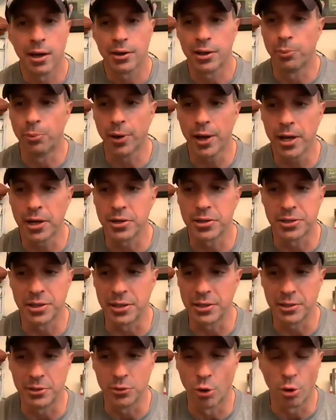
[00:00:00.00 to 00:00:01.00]
the players
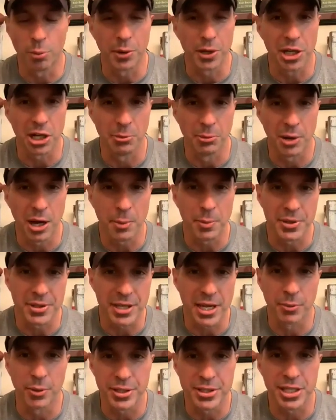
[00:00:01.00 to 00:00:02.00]
that normally come up and
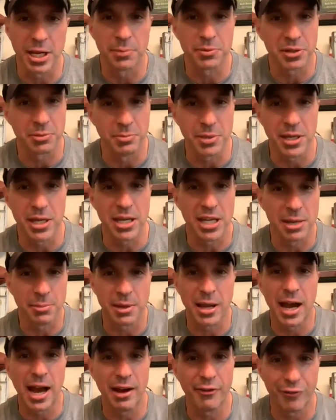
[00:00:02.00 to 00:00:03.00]
say, what's up to me, give me
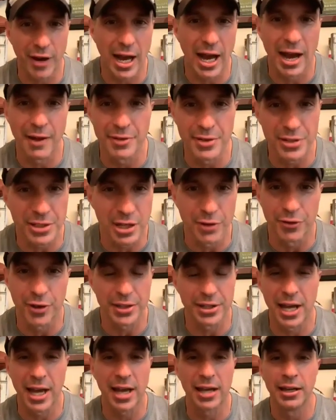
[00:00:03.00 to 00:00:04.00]
a high five and stuff
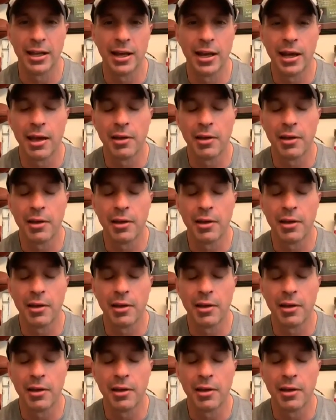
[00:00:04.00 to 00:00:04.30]
like that,